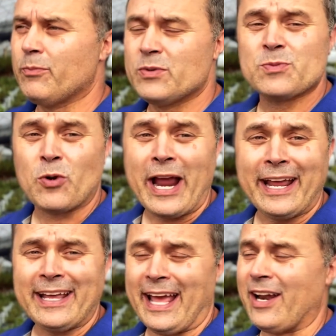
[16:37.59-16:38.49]

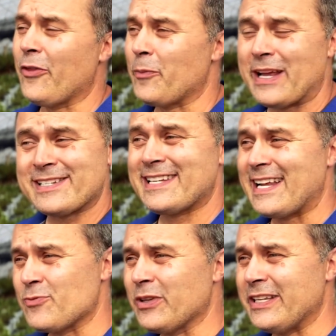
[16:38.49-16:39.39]
spraying and other
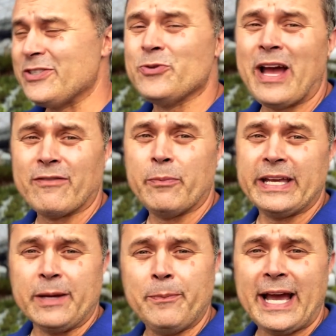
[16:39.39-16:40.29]
pesticides really do have a
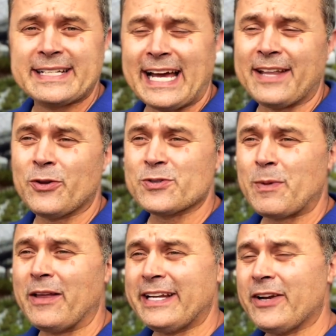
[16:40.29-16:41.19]
big impact on those
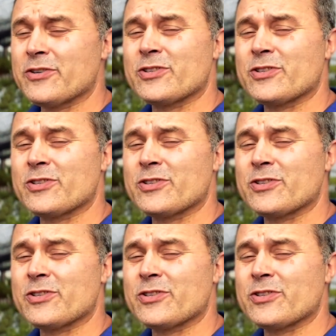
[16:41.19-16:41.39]
pollinators.